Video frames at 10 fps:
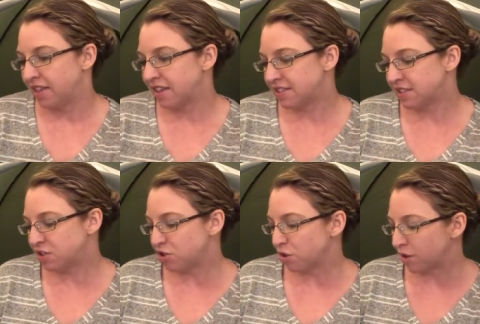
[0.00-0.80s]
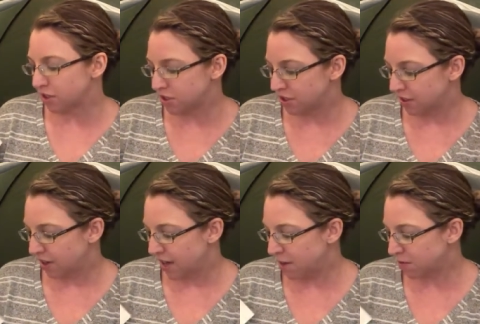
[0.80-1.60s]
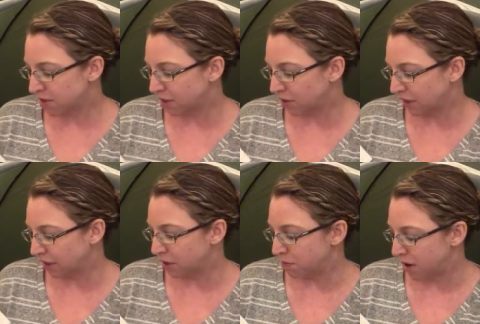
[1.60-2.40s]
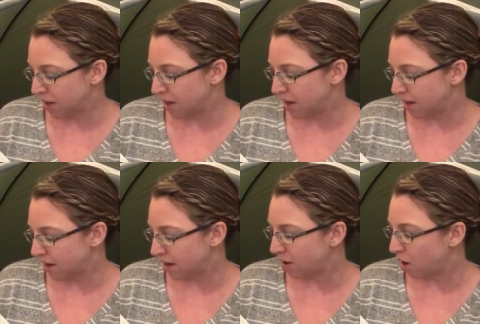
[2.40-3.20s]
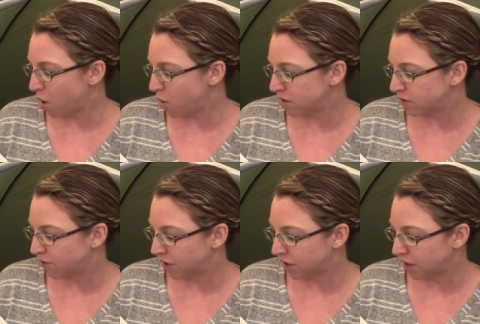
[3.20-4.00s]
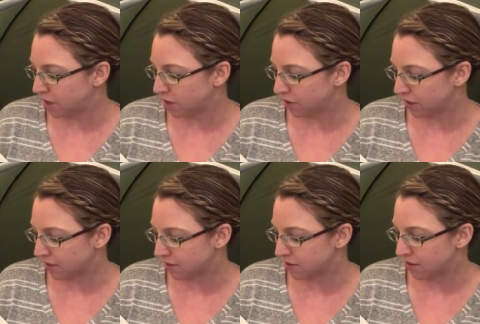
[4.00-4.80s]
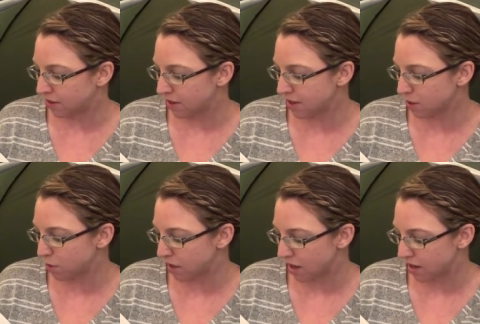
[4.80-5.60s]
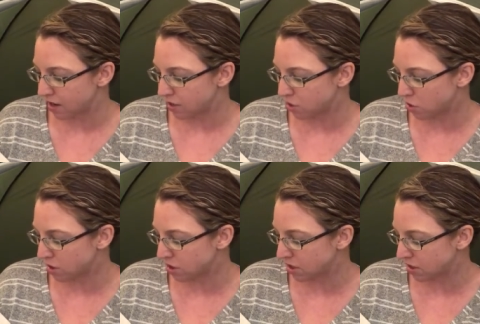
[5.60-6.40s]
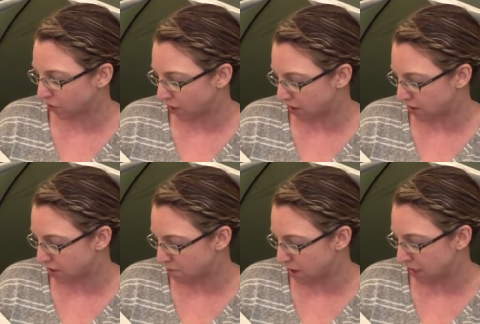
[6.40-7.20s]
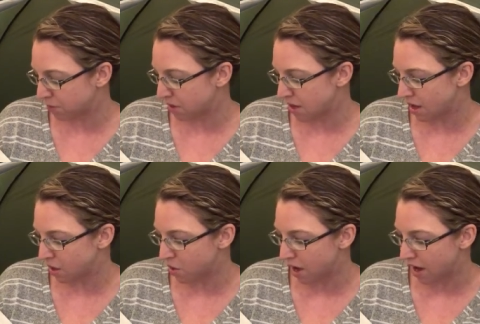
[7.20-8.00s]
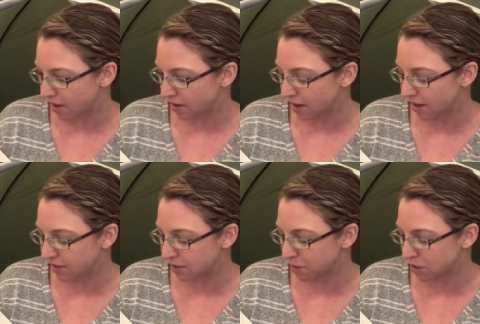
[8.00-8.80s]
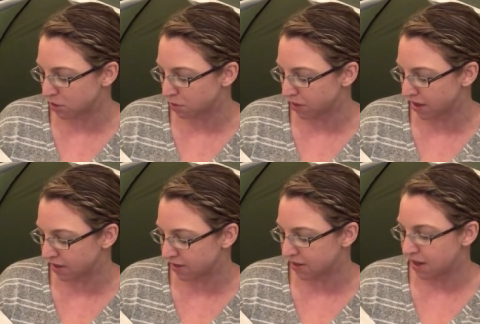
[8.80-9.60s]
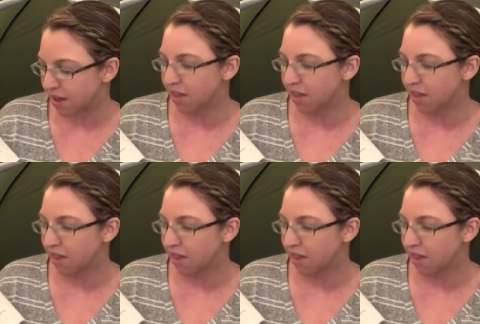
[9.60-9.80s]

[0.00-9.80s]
This is George. He was a good little monkey and always very curious. This weekend, George and his friend, the man with the yellow hat, had special plans.